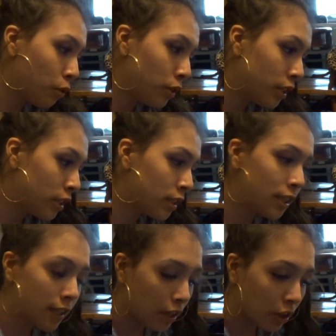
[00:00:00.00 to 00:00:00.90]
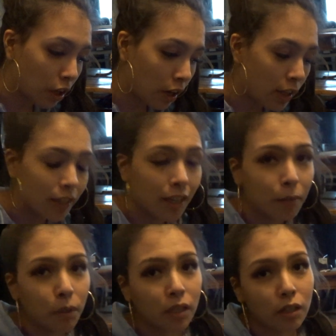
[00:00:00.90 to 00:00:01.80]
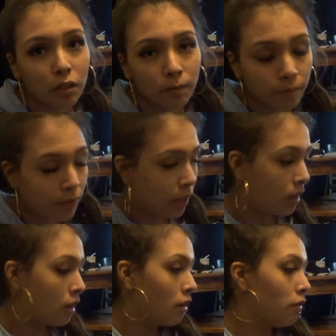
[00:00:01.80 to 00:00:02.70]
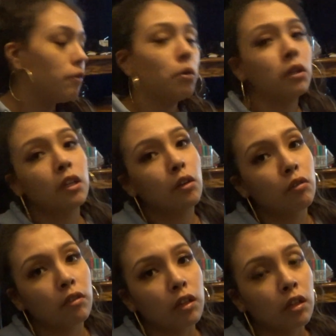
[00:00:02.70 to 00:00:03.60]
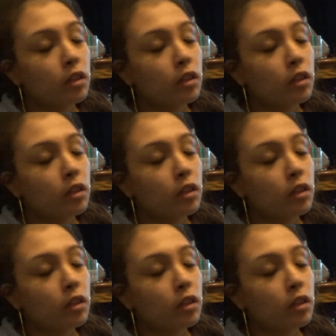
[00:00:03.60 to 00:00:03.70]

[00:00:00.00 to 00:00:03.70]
this together and then I'm gonna fold it over.